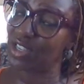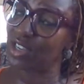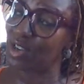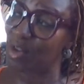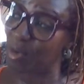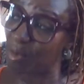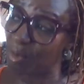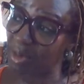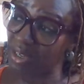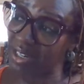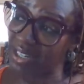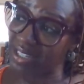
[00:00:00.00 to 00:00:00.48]
You're
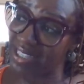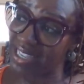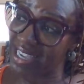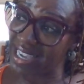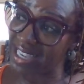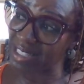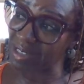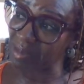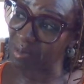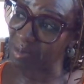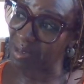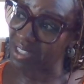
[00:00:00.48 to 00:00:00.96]
gonna be in the
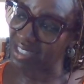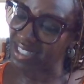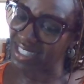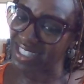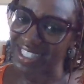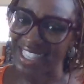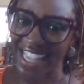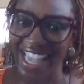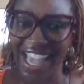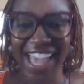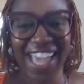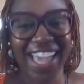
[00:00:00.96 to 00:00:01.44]
taxi
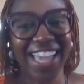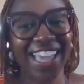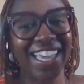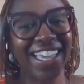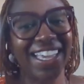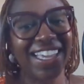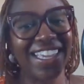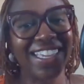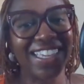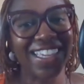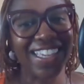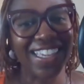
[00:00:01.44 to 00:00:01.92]
business?
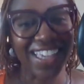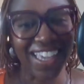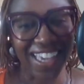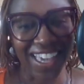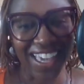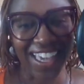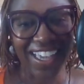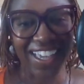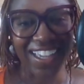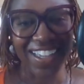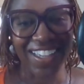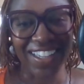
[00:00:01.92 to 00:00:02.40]

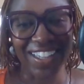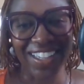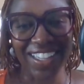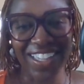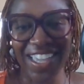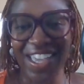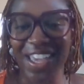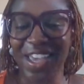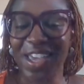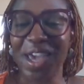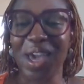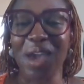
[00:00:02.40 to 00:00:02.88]
Yeah.
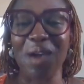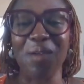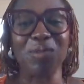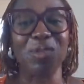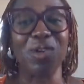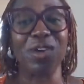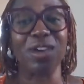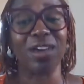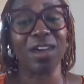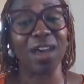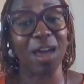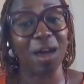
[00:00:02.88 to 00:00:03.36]

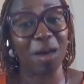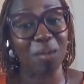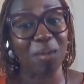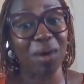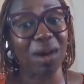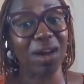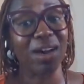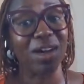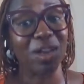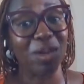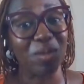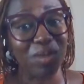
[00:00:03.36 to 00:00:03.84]
Am
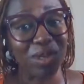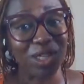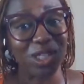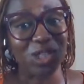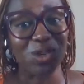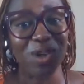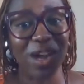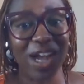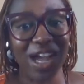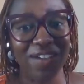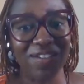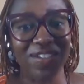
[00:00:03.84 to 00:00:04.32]
I gonna be
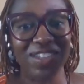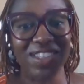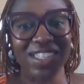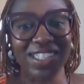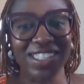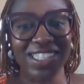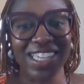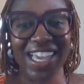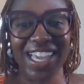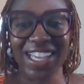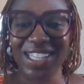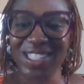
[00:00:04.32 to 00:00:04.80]
driving
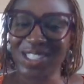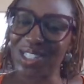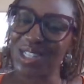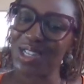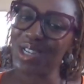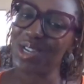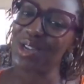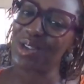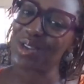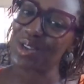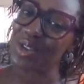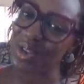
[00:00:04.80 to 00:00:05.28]
the
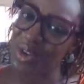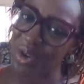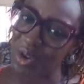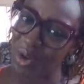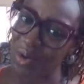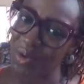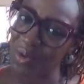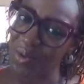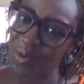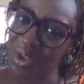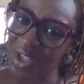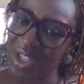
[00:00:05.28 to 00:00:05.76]
taxi?
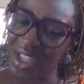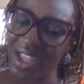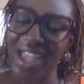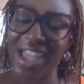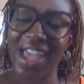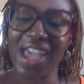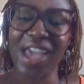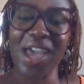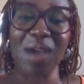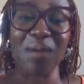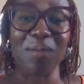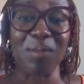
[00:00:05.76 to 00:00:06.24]
No.
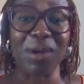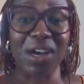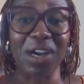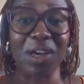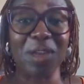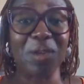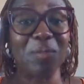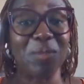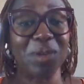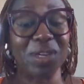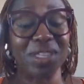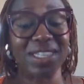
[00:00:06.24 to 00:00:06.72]
Am I
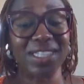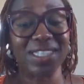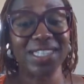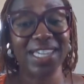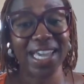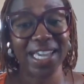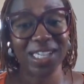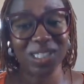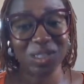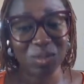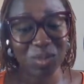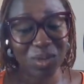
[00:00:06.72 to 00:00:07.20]
gonna be in the
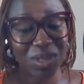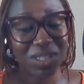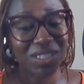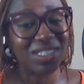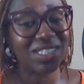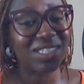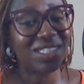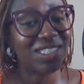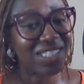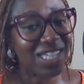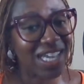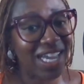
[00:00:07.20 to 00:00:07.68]
taxi
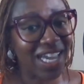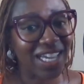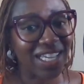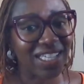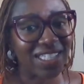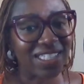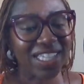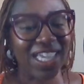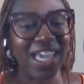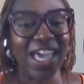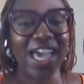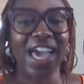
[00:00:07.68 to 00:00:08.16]
business?
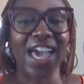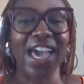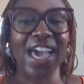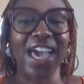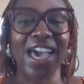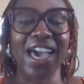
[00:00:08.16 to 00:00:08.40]
Yes.